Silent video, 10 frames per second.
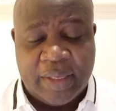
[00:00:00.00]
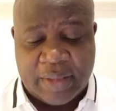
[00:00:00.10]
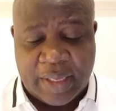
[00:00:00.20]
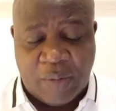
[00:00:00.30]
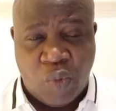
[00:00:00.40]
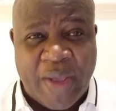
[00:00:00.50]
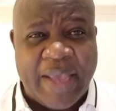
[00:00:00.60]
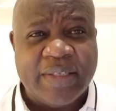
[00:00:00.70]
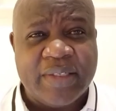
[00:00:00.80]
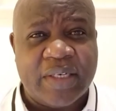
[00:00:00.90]
There are
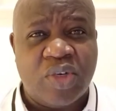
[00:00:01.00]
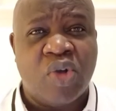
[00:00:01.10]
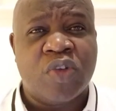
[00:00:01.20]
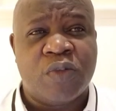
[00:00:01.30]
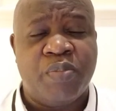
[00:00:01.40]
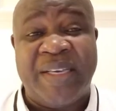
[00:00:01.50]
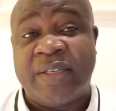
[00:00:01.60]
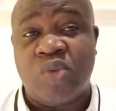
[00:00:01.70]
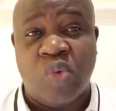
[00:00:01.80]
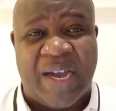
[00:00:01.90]
ways that God speaks
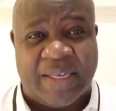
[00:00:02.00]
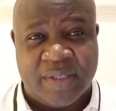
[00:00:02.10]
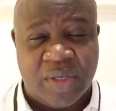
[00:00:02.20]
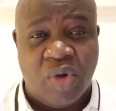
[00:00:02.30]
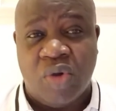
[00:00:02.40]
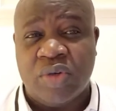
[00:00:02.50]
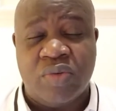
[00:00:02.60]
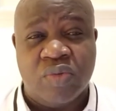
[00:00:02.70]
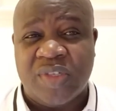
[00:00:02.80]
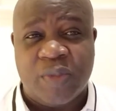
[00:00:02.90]
to us. God
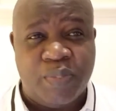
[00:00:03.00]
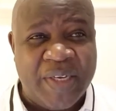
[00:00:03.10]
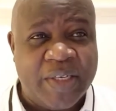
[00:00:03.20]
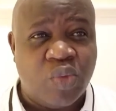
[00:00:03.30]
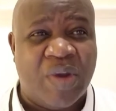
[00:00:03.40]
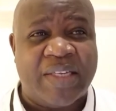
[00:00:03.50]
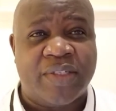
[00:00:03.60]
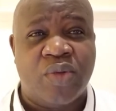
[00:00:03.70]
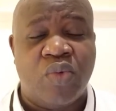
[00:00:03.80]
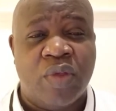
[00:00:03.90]
would speak to us
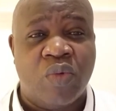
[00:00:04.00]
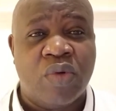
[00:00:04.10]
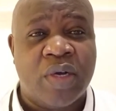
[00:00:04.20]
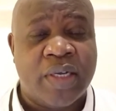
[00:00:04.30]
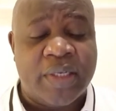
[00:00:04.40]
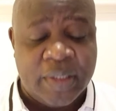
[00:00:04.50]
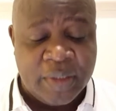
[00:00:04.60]
through the word.